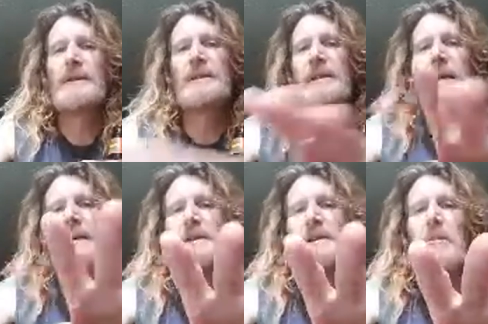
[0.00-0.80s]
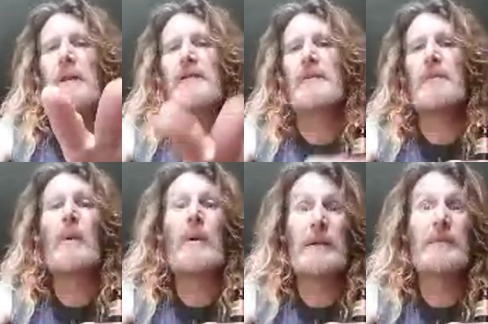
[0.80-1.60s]
let's just say it wasn't a
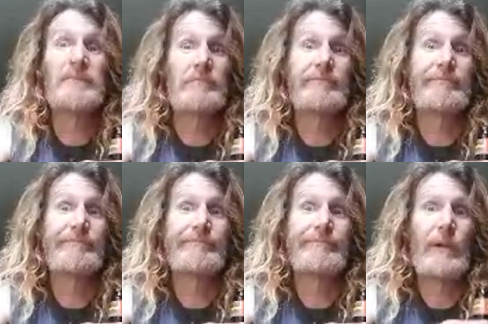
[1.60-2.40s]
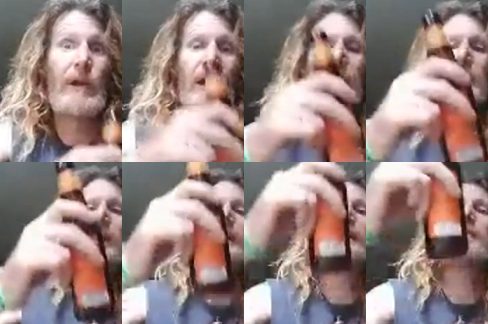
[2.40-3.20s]
pleasant morning. All right,
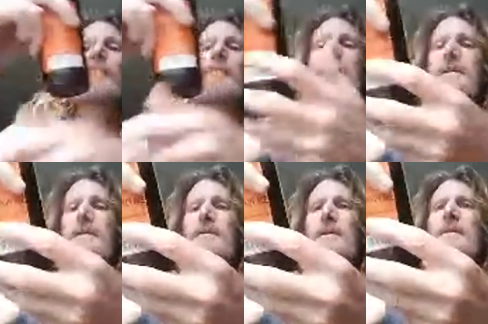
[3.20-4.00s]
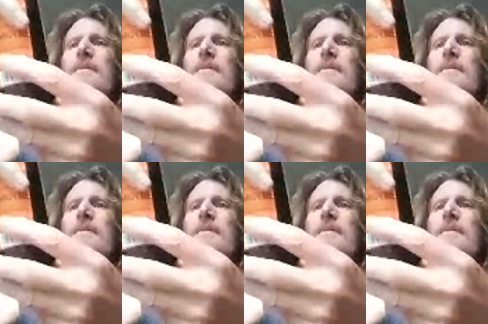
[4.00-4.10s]
but this stuff's great.